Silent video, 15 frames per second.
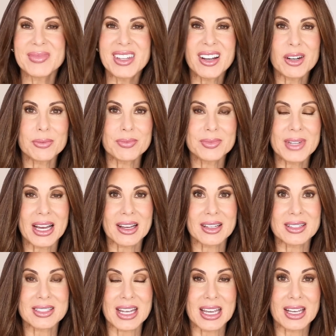nope, not
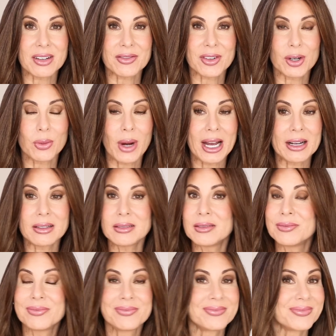gonna take it for a while,
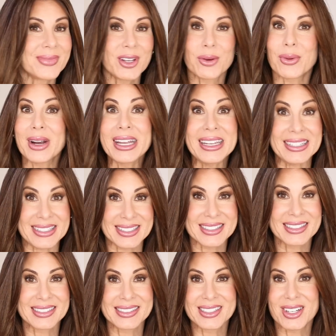
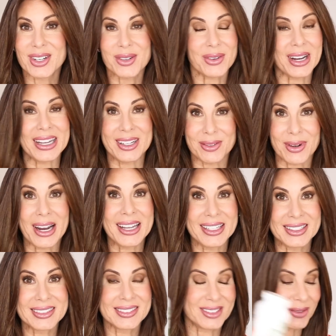great,
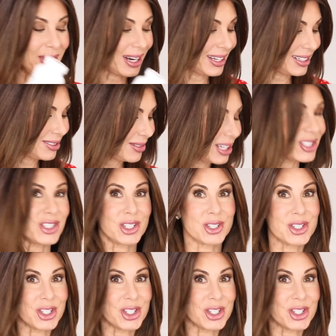right? It's your